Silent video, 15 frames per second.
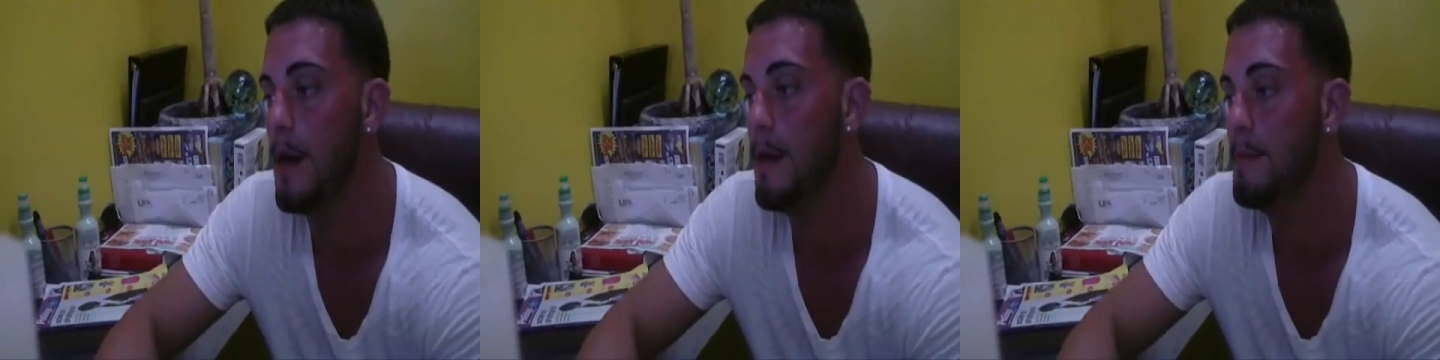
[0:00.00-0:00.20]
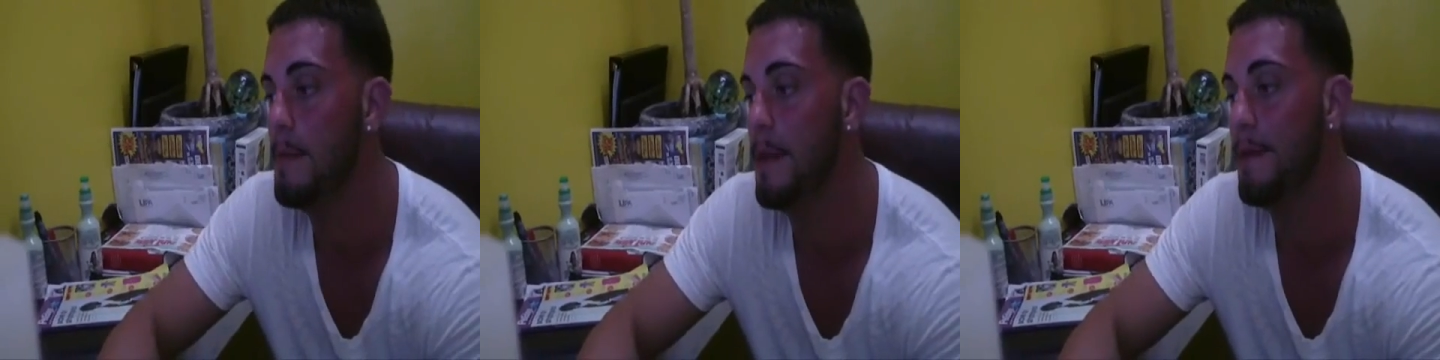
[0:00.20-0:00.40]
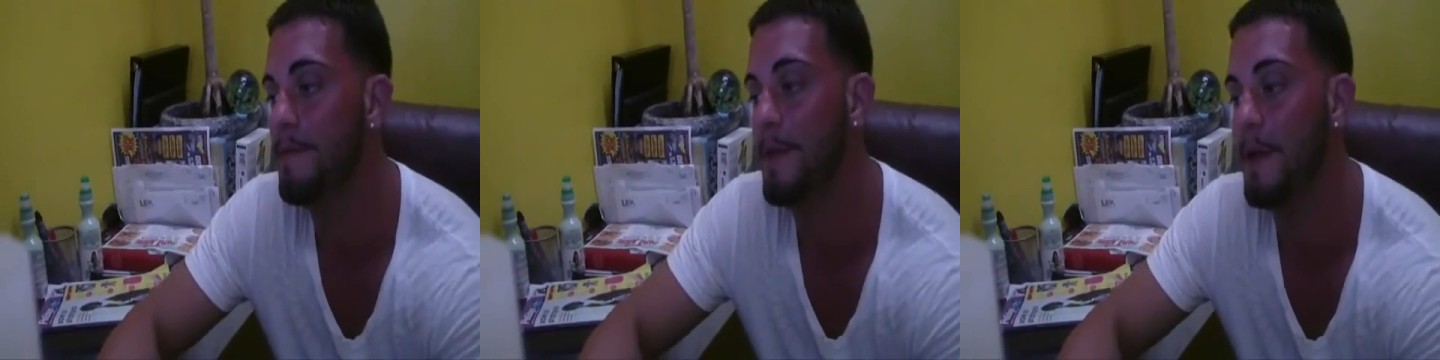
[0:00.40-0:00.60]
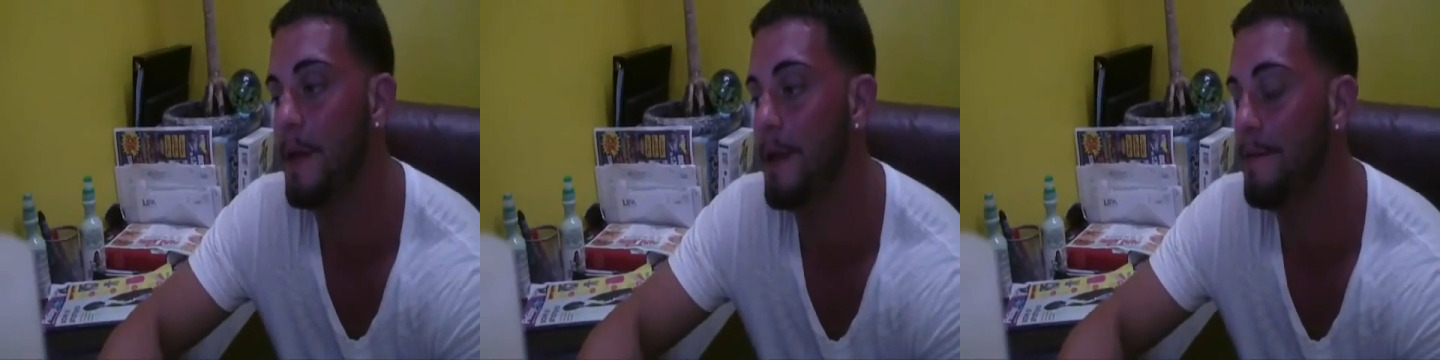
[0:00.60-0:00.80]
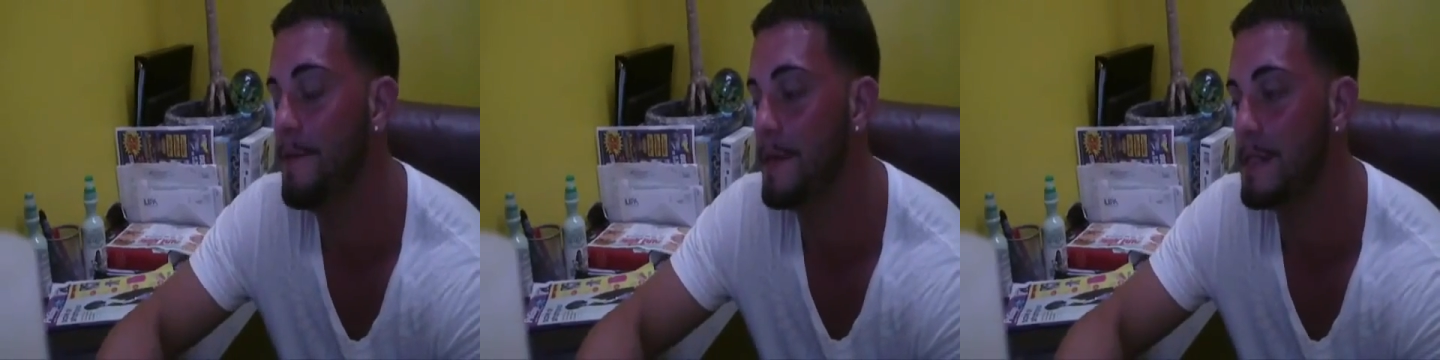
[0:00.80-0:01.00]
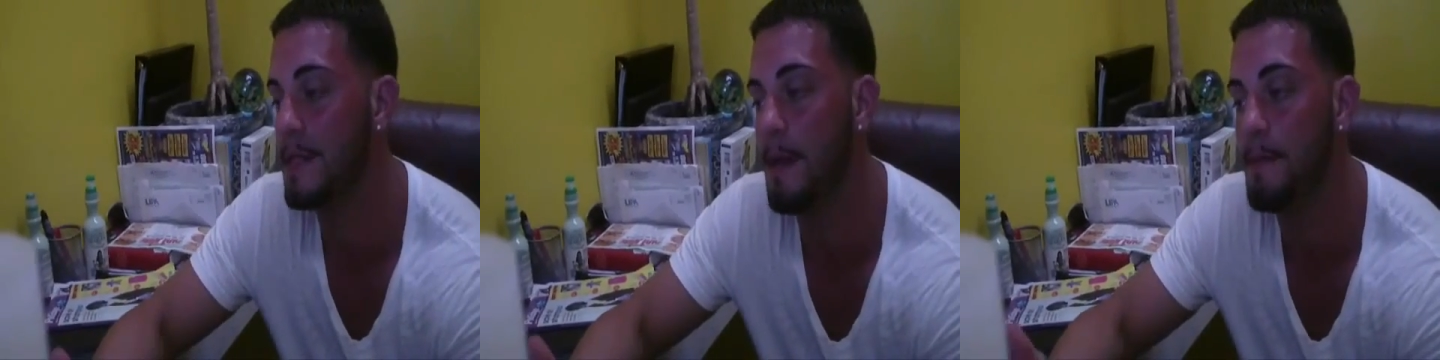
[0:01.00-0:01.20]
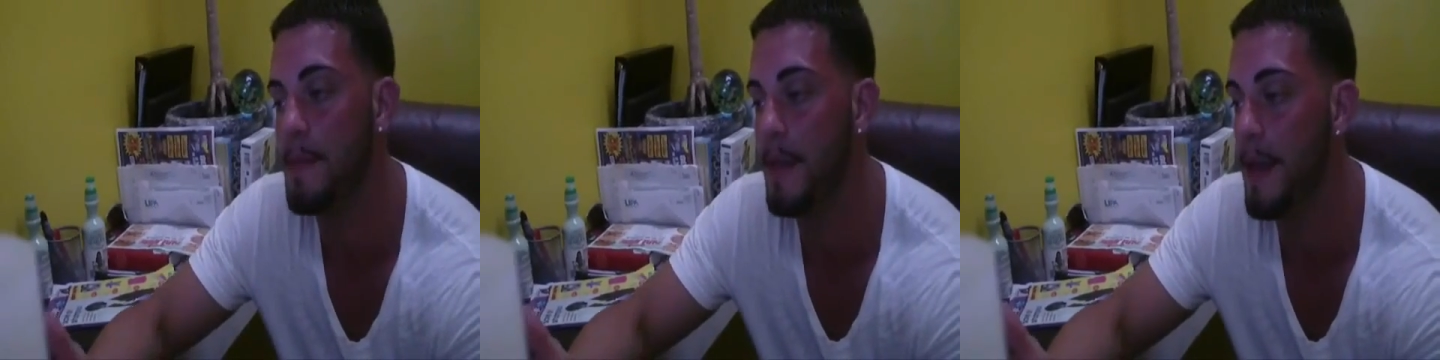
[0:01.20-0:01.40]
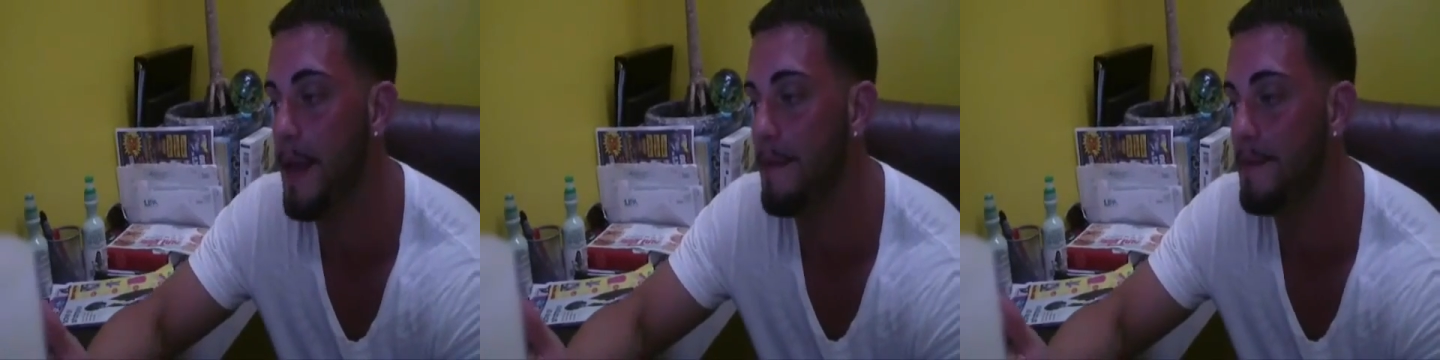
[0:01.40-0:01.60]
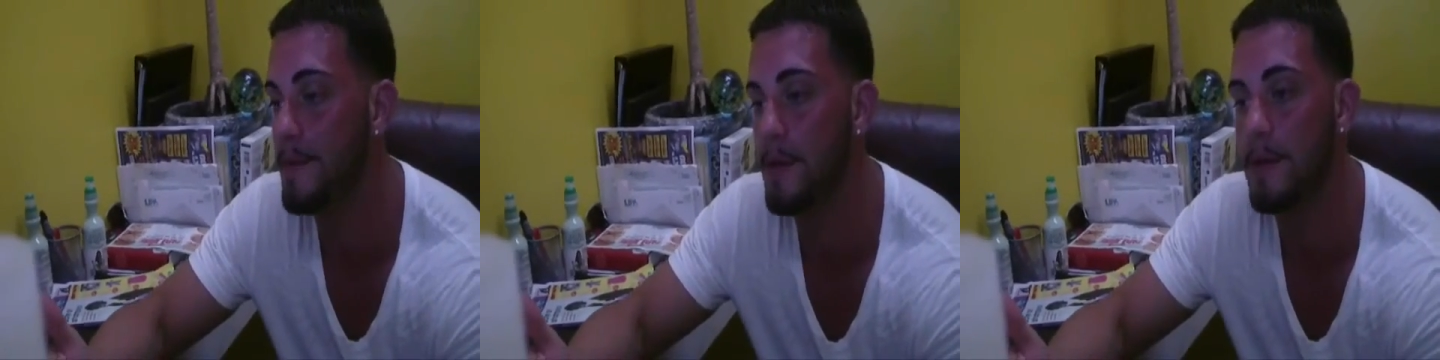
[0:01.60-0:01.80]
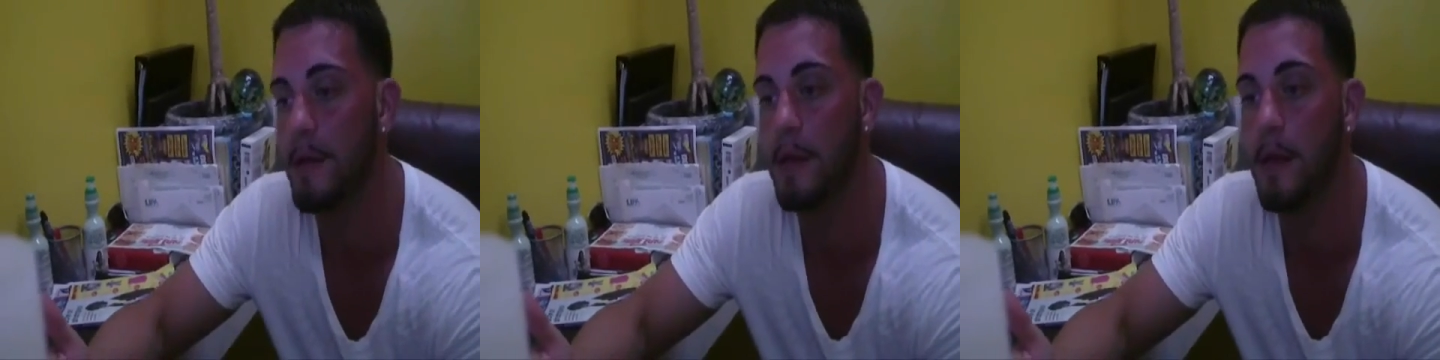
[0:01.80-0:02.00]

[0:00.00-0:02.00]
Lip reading: If it's something after,